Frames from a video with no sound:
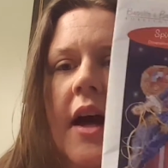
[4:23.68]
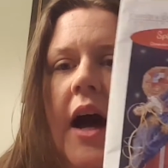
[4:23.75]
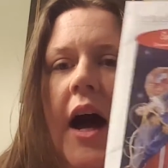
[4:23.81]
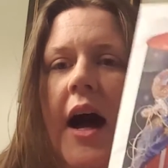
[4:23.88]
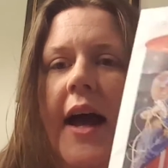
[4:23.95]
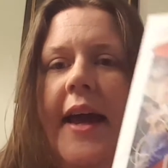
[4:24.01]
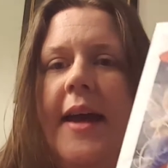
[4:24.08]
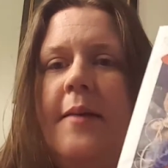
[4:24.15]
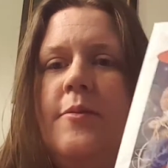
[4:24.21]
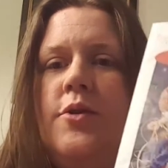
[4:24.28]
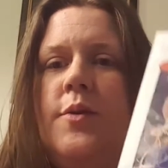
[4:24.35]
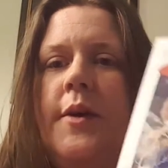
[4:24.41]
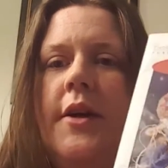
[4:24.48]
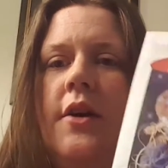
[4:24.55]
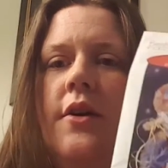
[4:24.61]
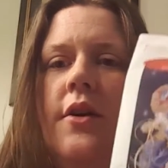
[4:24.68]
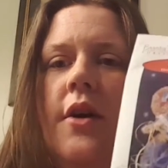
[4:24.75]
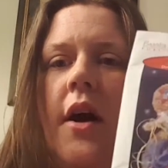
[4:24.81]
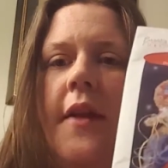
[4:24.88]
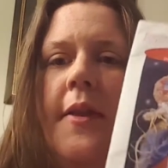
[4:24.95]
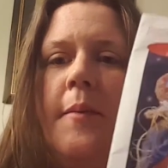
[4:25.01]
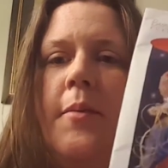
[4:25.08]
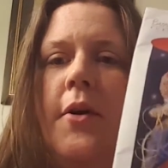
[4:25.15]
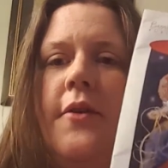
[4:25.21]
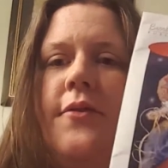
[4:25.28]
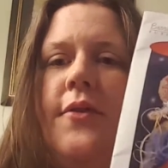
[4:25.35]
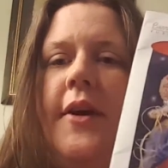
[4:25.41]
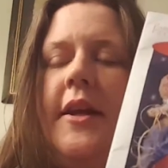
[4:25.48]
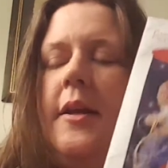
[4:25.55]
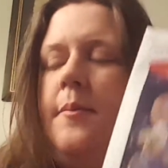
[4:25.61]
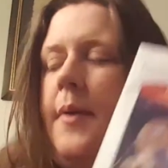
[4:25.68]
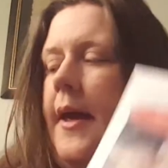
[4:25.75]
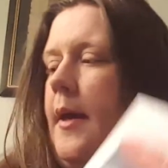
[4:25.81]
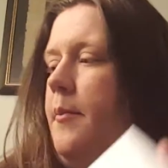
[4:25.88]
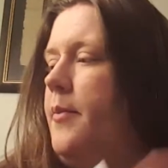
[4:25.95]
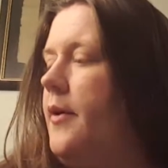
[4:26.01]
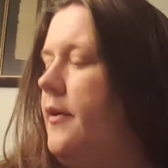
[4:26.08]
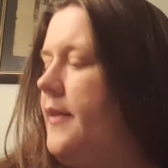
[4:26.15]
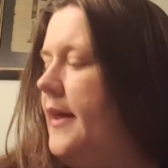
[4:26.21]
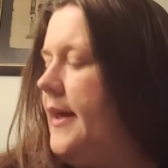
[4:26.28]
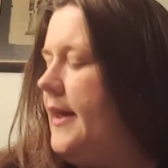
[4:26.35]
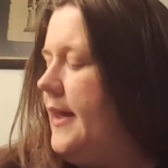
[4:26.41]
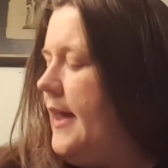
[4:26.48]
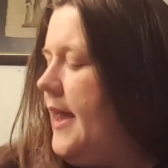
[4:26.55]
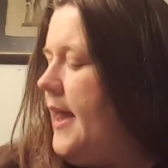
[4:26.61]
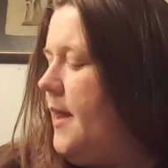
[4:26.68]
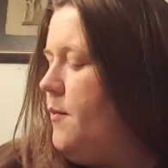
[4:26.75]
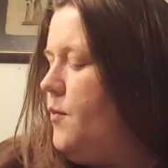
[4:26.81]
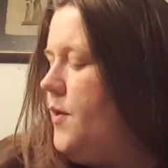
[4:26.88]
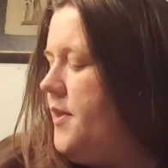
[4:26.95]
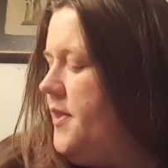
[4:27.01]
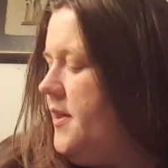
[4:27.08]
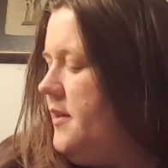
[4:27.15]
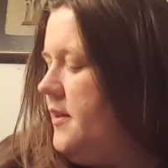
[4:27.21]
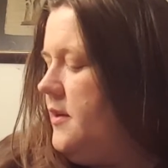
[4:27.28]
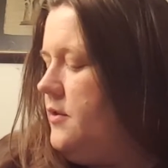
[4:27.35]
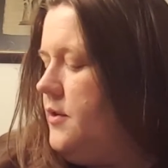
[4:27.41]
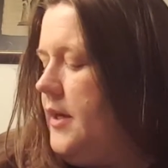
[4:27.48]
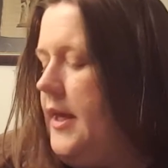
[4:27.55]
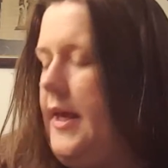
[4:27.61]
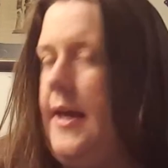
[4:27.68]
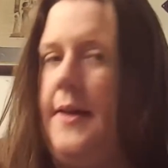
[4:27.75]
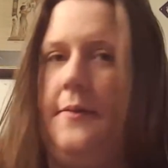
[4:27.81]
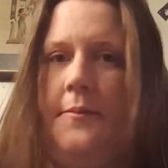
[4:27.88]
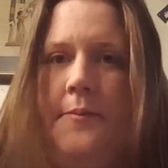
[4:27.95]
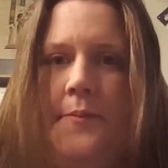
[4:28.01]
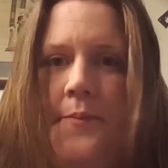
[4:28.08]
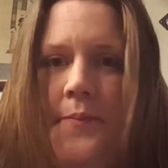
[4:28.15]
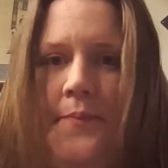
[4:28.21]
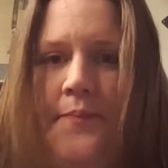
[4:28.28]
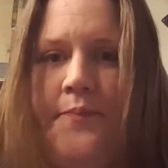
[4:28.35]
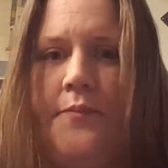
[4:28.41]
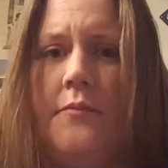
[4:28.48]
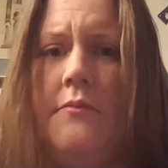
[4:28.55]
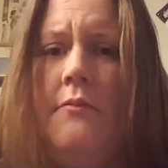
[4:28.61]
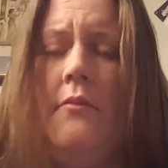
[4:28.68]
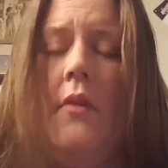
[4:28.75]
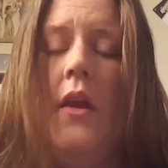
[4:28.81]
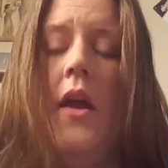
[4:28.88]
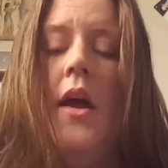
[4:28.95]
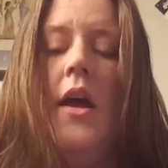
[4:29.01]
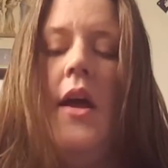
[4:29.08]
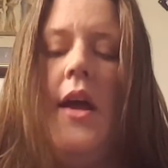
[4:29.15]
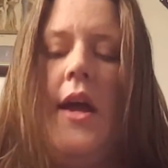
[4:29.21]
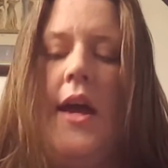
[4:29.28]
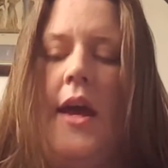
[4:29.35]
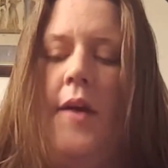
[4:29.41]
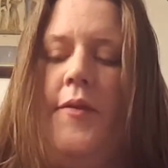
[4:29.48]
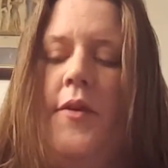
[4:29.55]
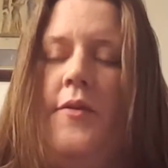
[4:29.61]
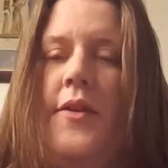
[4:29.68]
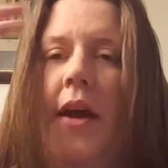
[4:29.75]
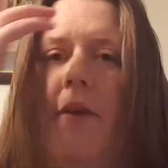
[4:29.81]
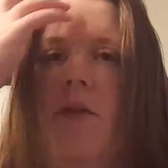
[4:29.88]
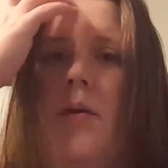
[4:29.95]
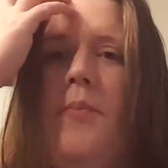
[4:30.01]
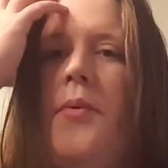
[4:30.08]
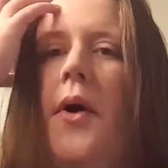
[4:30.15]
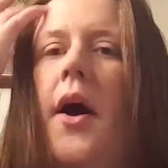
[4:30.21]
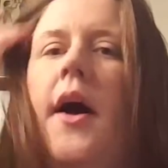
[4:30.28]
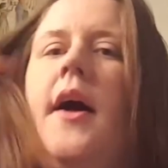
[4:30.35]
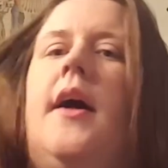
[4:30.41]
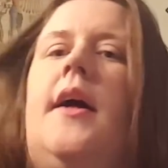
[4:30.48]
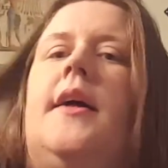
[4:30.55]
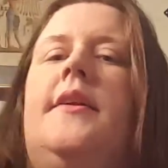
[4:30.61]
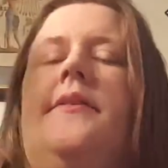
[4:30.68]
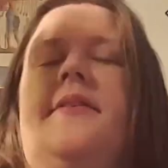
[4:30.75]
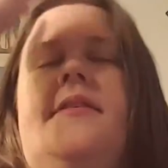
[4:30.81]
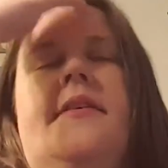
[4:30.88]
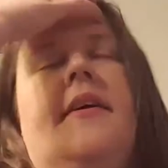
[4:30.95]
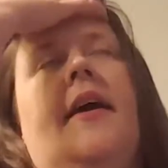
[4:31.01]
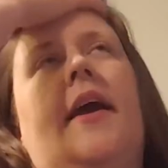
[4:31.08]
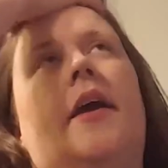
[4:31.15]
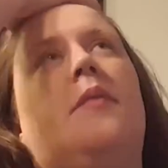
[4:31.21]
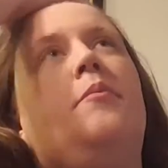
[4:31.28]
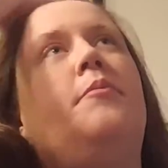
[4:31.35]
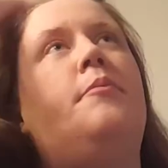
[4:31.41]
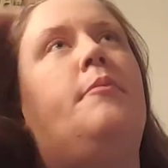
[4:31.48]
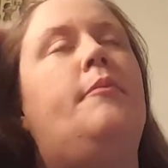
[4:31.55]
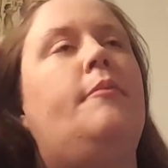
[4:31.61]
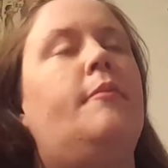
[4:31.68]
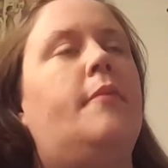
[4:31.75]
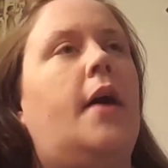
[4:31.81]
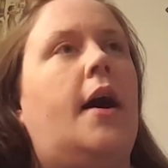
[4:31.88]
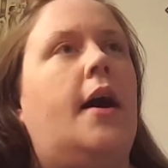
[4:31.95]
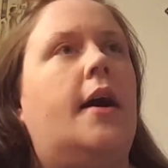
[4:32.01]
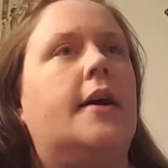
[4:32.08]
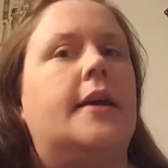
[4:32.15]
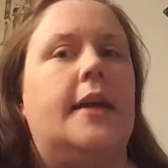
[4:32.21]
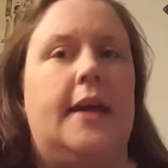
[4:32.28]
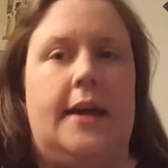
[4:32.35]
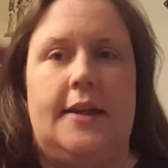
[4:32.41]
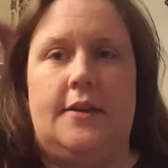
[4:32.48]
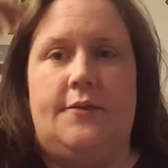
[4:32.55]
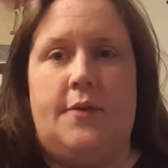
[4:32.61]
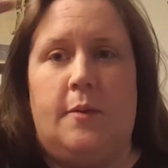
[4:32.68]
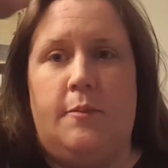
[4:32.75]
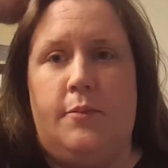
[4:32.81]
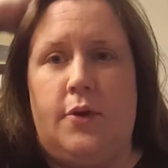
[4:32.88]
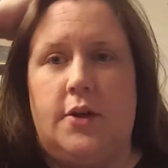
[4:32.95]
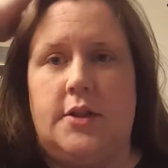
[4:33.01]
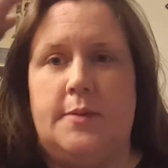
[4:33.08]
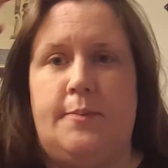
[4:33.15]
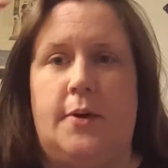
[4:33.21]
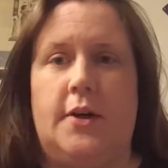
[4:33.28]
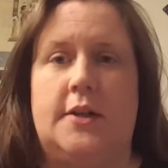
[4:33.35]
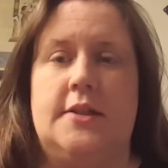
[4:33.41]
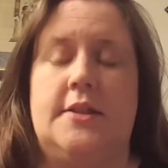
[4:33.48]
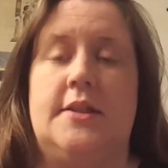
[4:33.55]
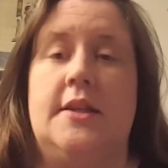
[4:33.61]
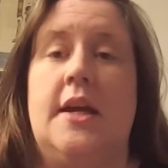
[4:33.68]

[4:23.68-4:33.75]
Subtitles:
I am doing her on the perforated paper that came with the little kit. If you've never bought a kit from Brooks Books,